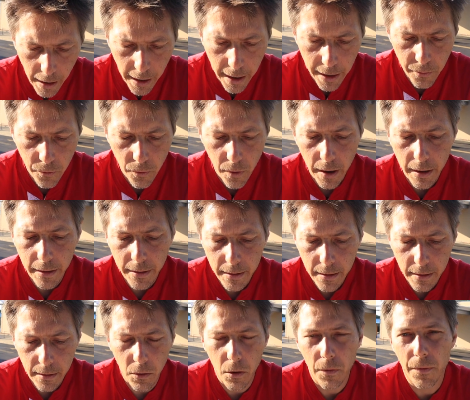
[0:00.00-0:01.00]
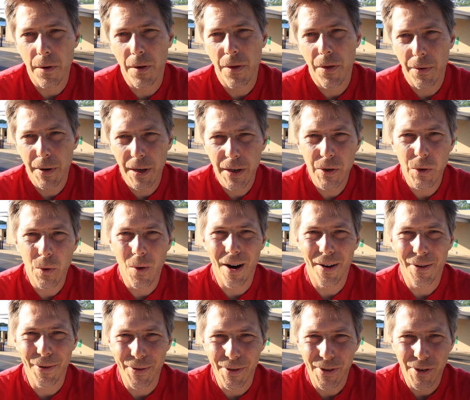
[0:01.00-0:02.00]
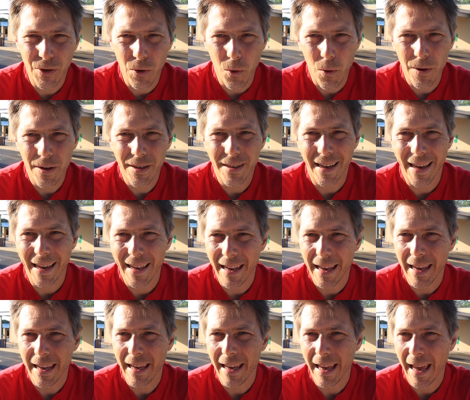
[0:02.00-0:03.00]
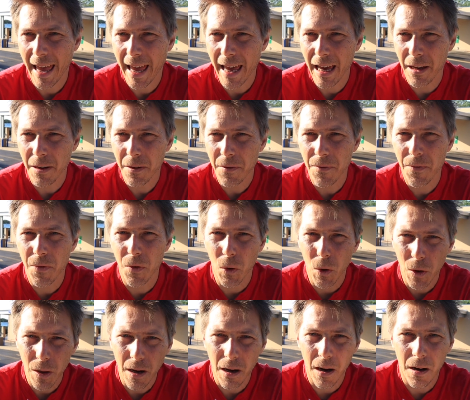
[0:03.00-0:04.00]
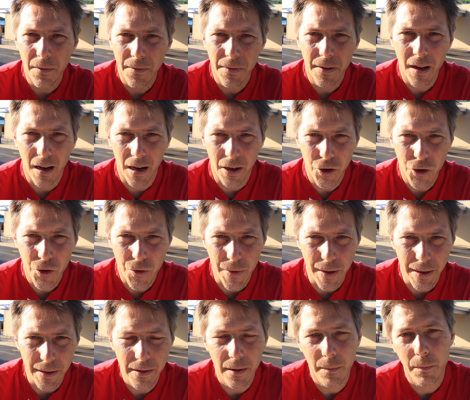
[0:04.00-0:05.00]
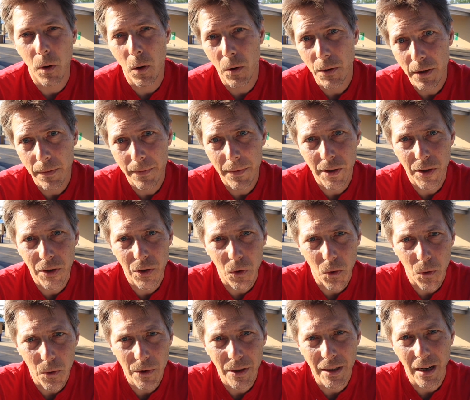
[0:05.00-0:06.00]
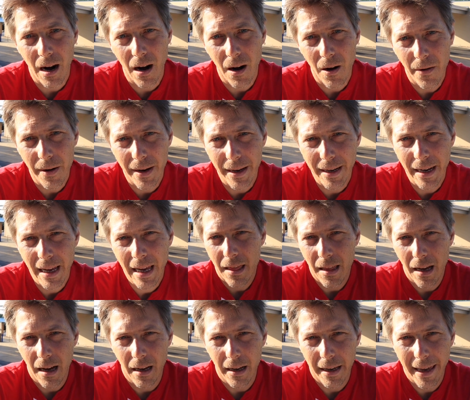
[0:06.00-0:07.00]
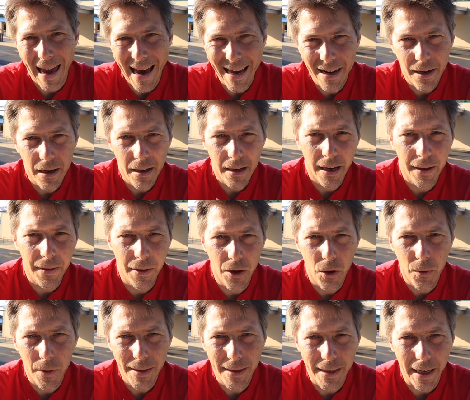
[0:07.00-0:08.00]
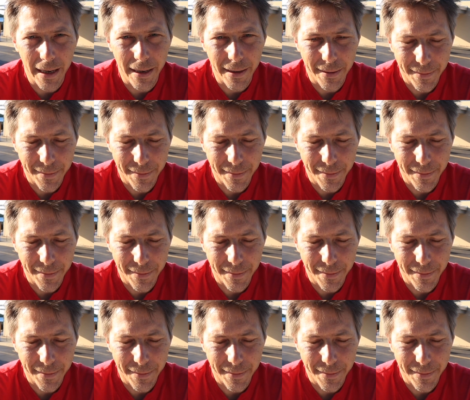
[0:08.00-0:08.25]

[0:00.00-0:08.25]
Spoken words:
and runs over 3,200 stores in a handful of countries. Most of the stores are in Canada and the USA.